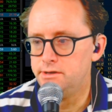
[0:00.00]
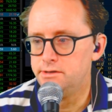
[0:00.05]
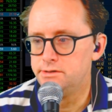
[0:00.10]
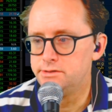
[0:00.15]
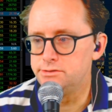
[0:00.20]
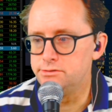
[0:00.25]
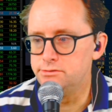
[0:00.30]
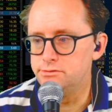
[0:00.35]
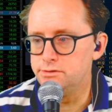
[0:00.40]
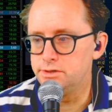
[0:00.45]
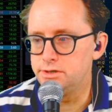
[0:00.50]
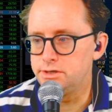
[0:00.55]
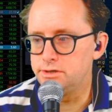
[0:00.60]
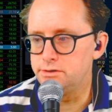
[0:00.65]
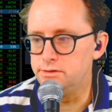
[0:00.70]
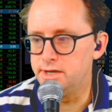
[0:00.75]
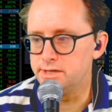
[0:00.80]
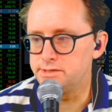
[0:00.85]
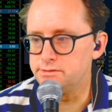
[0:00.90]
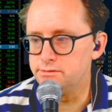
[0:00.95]
to
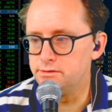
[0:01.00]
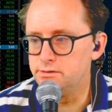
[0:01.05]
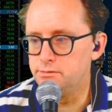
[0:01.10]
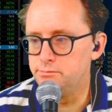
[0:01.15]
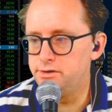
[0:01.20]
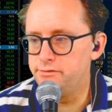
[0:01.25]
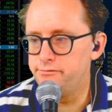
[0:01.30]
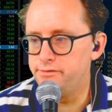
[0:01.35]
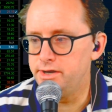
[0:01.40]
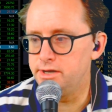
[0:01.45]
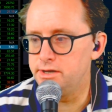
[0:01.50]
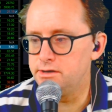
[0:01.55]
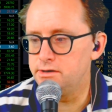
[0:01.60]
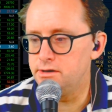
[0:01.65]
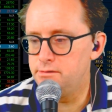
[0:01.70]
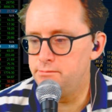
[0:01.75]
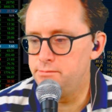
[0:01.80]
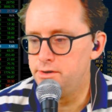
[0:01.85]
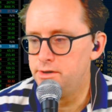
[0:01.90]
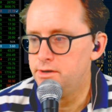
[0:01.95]
collect a little bit of
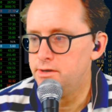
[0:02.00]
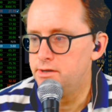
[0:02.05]
income.